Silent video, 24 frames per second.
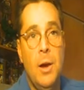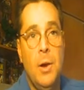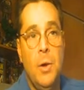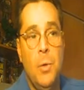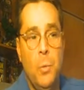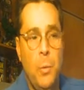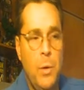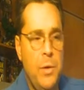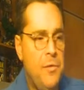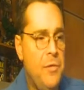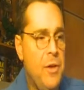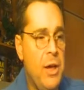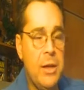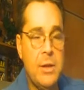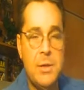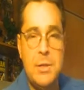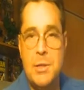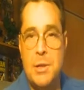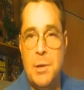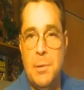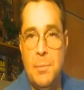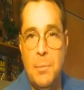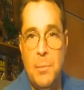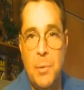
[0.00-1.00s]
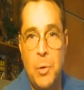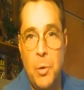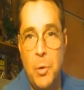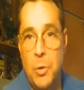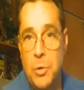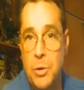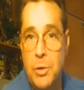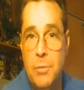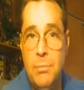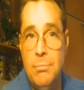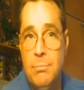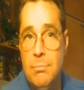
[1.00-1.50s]
We found some
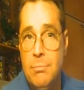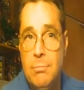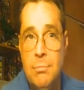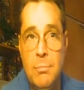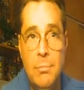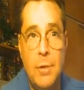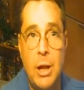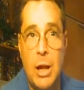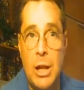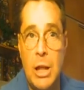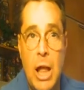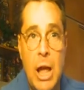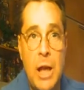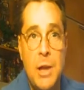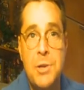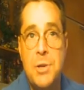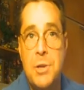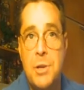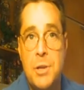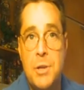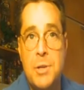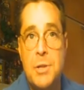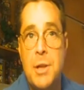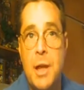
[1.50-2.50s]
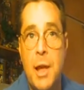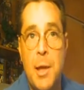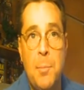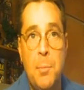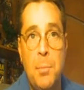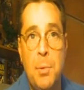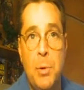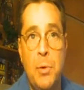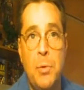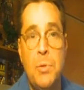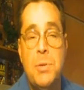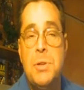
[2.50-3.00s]
old galoshes type
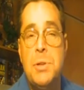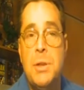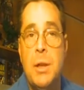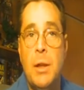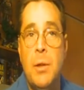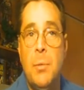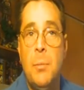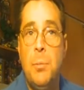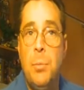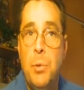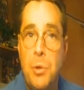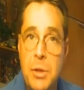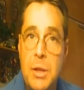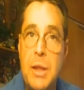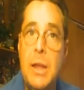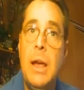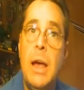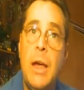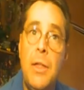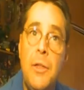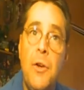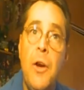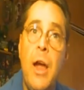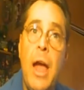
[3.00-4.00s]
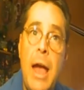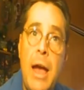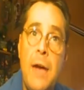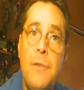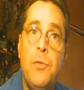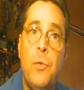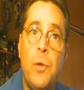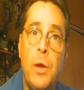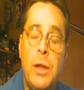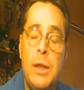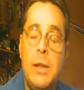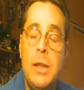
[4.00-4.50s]
boots and put together a
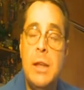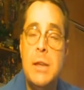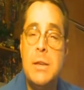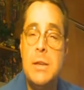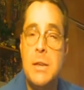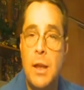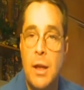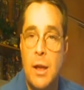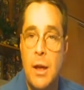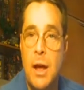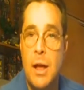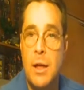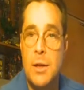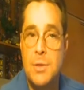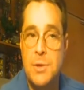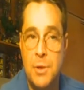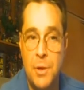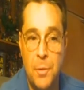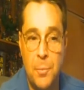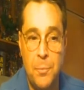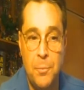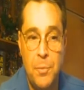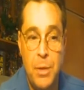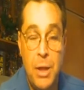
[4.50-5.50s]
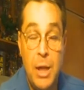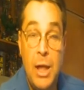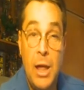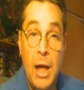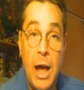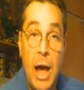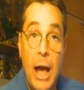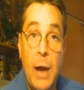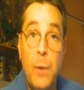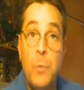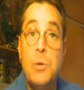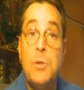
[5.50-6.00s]
halfway decent costume.
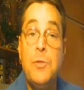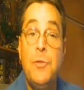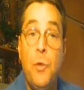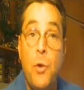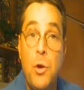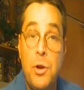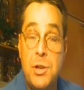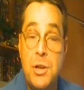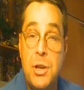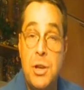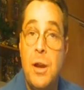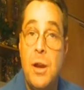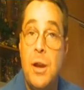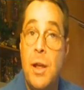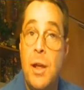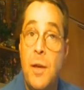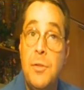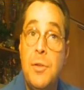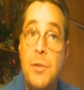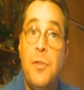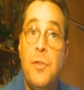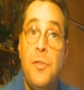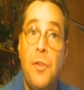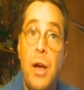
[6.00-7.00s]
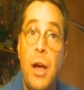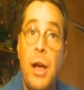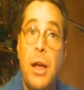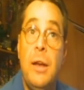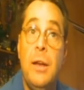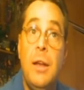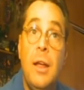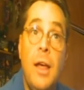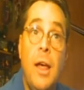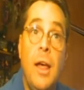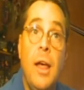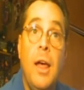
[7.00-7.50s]
I was fortunate enough to
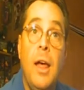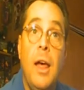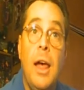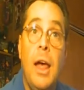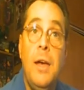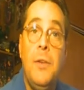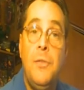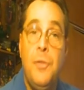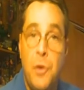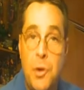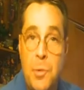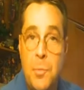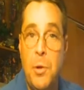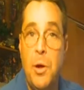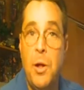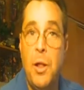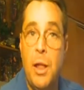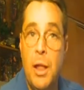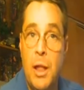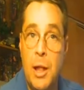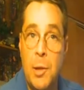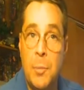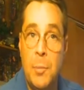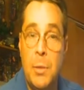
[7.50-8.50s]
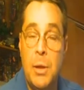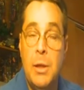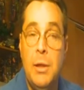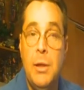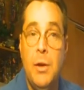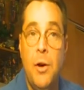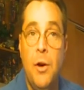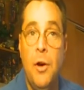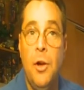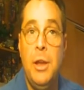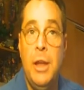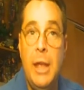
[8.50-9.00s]
find a football helmet
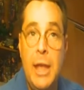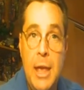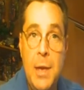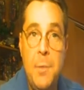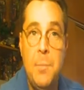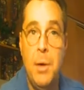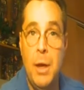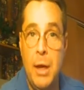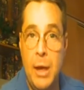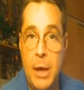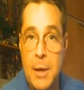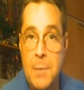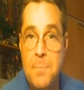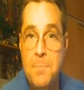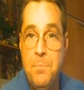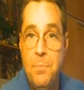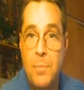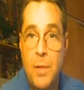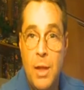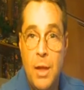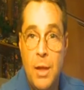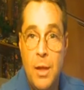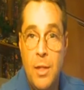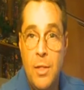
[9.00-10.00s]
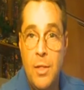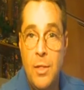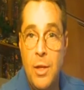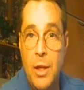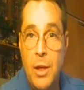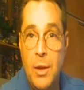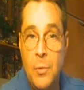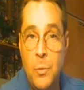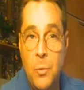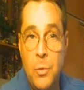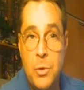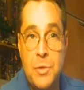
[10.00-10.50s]
on eBay
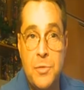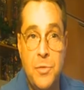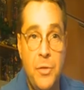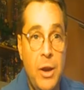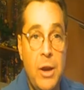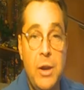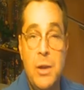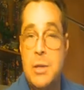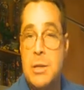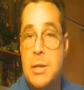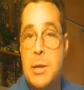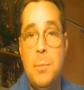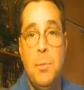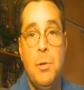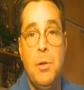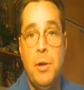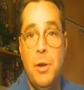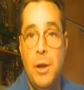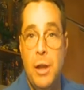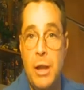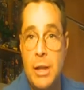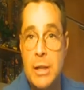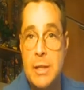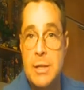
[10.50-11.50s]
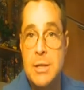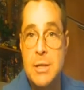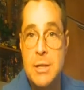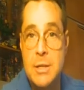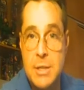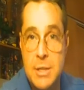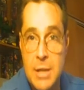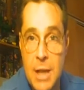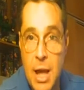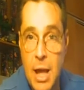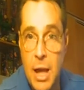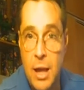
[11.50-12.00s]
that was very similar in its
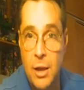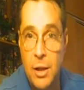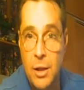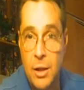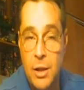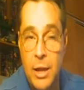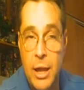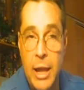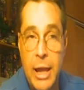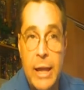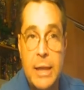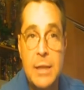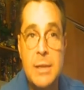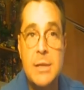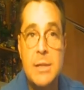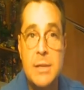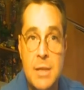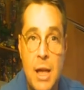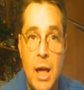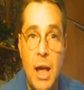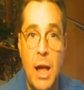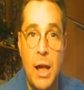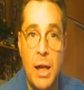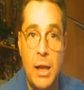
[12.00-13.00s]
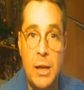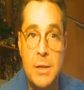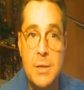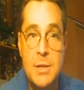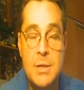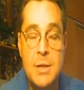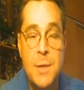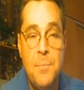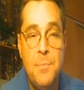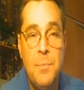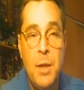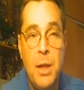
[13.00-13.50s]
style and
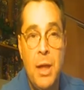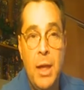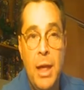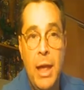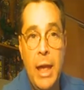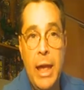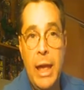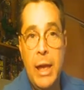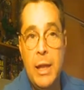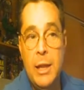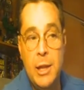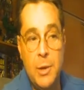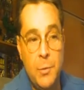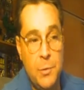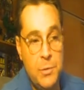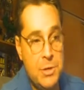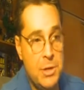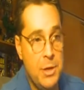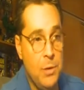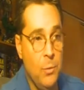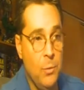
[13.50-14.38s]
size, and it was in